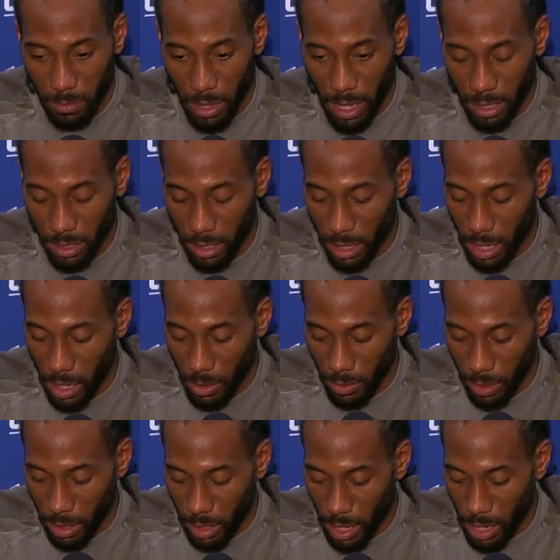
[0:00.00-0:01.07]
boxing
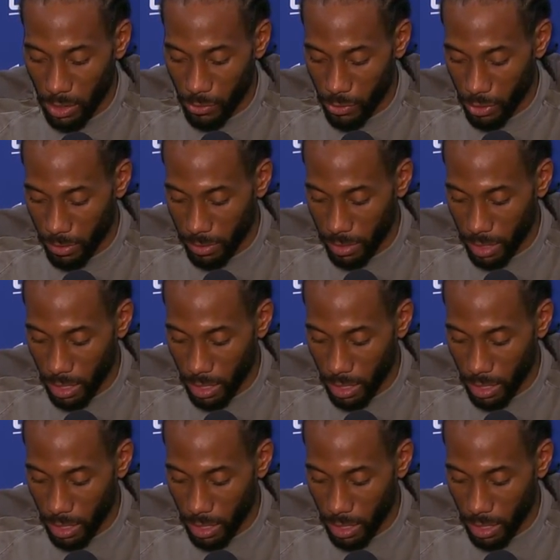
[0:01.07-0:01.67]
out and not doing